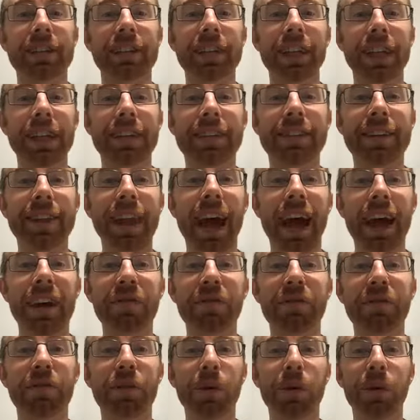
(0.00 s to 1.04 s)
it's not
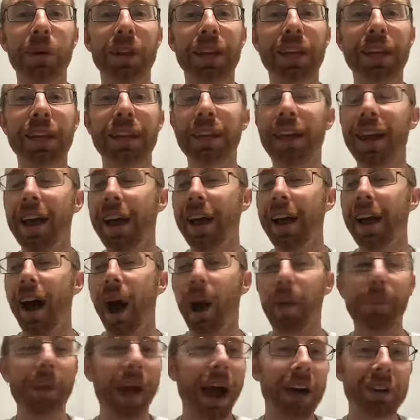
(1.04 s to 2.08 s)
fully
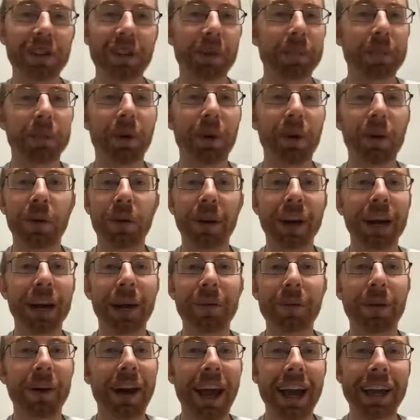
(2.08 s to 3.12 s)
about the
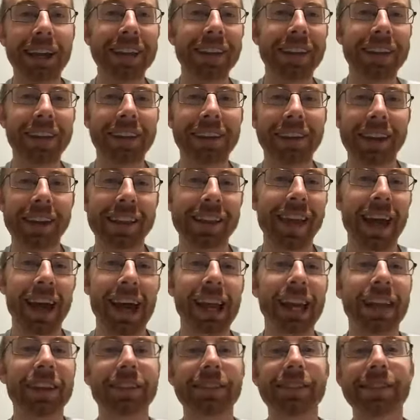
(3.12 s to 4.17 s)
program or anything like
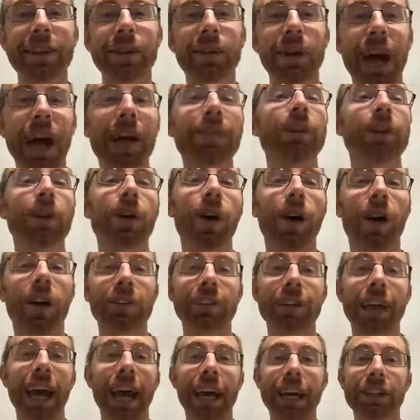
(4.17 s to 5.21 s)
that, and still have a call
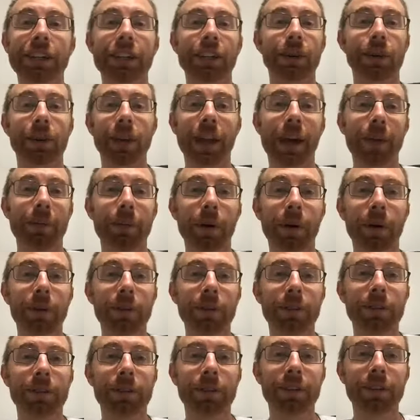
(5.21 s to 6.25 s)
to action on that
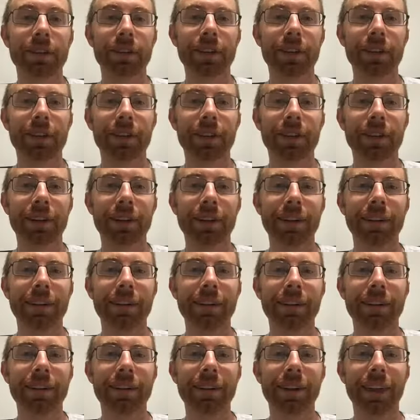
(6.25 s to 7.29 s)
post.
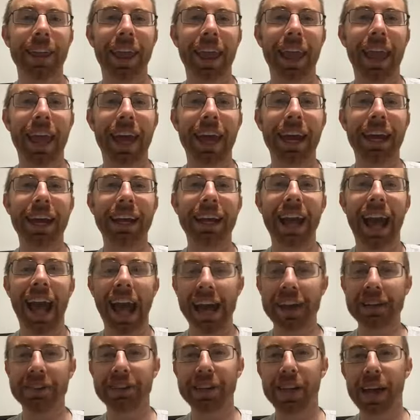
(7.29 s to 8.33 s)
And
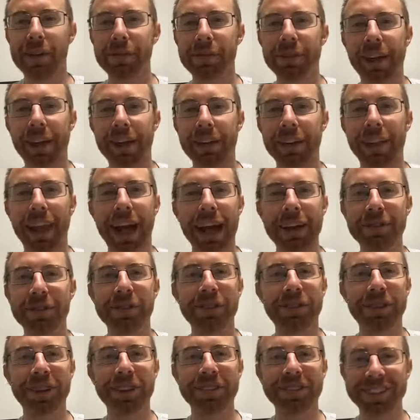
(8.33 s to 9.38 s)
actually, I've done live
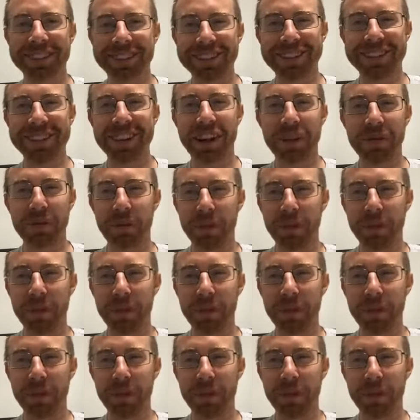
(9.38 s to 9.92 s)
streams and stuff